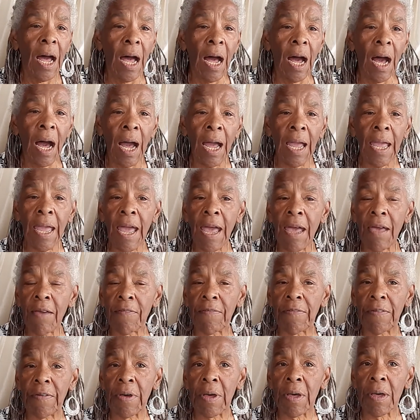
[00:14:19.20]
I have
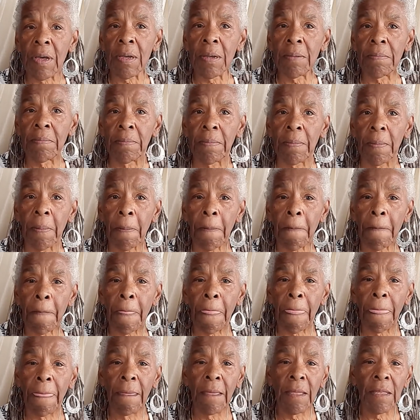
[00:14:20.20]

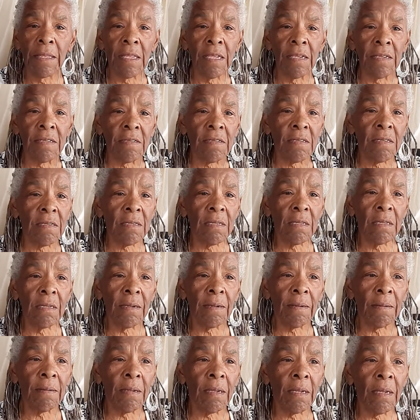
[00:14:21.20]
this,
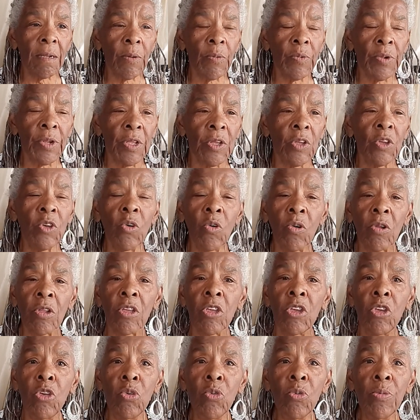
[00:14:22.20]
what do you call it,
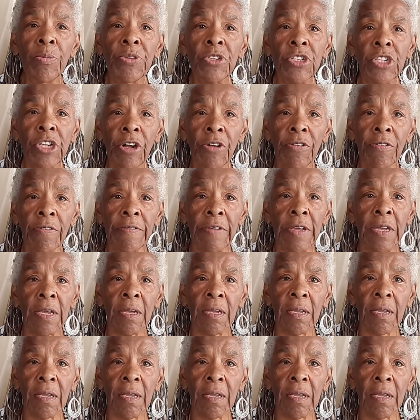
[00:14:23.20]
cube shelving